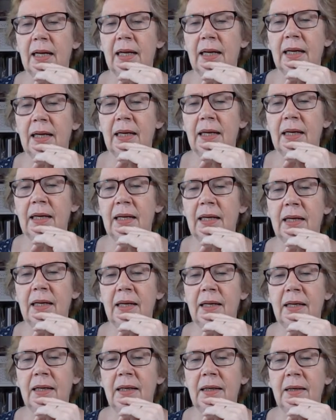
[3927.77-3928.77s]

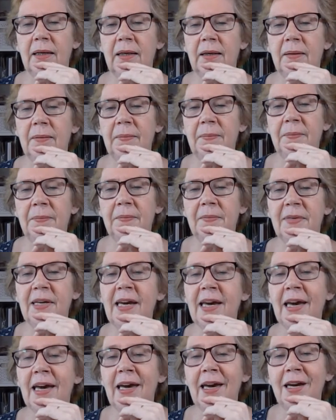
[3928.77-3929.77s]
um,
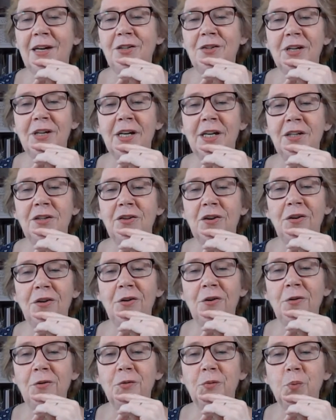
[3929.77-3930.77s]
yeah, Andrea, not
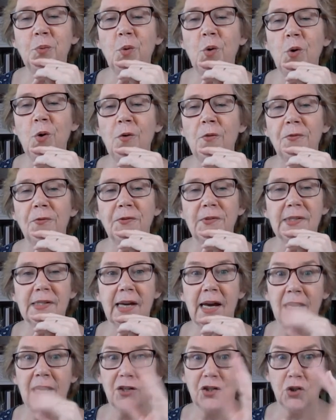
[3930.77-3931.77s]
all
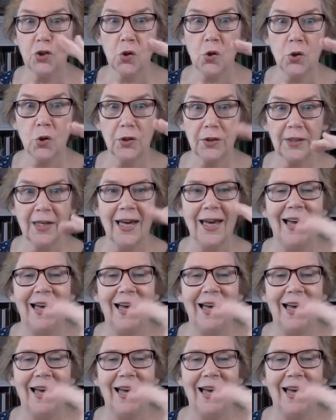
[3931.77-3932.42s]
dwarfs are short.